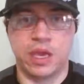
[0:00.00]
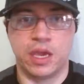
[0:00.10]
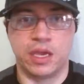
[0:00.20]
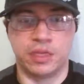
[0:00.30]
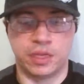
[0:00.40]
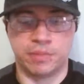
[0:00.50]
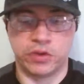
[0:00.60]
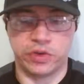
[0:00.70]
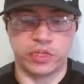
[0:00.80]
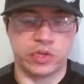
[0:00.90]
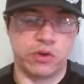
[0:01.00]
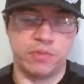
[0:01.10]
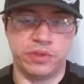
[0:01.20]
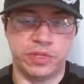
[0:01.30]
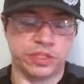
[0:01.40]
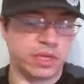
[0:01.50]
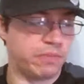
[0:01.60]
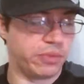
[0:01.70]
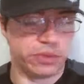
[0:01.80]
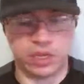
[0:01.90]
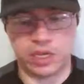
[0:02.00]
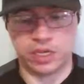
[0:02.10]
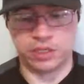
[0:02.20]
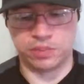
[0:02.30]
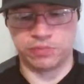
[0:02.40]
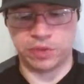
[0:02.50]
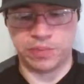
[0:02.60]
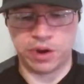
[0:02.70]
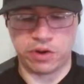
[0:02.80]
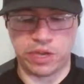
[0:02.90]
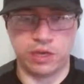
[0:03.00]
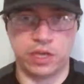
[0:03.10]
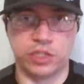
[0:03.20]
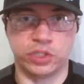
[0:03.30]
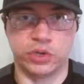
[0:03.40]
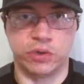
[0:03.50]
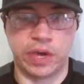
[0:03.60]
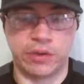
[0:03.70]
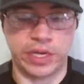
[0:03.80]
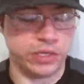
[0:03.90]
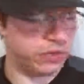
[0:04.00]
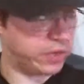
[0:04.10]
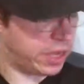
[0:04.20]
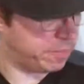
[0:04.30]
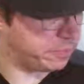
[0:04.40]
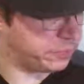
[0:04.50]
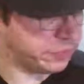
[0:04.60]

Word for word: and I'm going to open this up and prepare it and show you how I do that.